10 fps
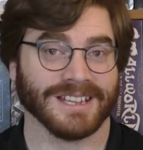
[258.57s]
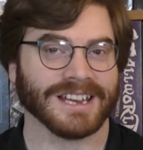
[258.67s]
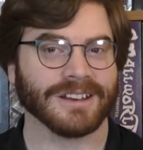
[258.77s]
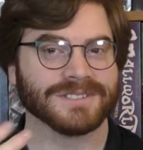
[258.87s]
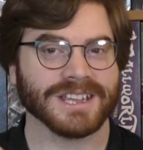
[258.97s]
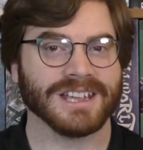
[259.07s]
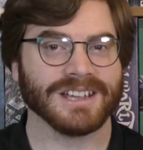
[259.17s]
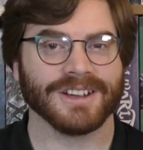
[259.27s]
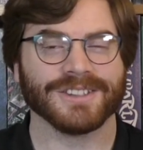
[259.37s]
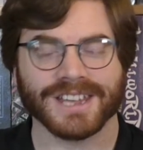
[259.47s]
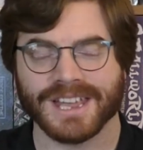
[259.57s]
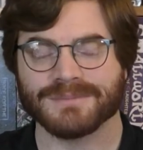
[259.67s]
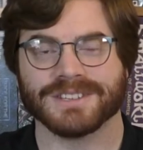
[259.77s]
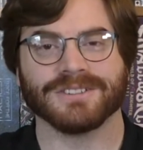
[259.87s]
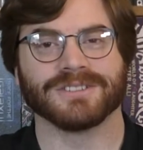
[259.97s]
I'd love to hear other
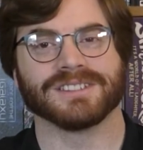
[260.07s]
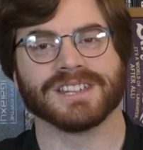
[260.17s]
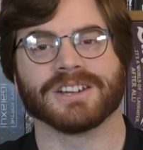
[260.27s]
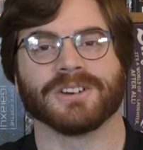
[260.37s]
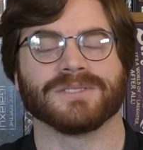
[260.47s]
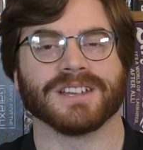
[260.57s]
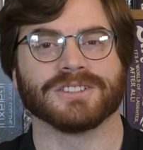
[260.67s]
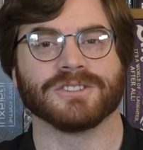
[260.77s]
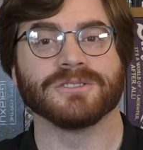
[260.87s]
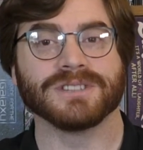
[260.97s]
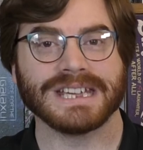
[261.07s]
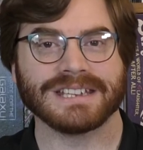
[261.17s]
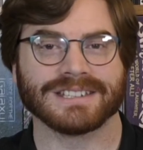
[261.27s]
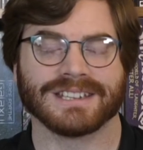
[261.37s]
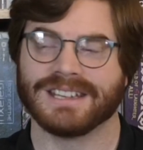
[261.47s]
games that you can think of that do
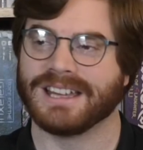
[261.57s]
this.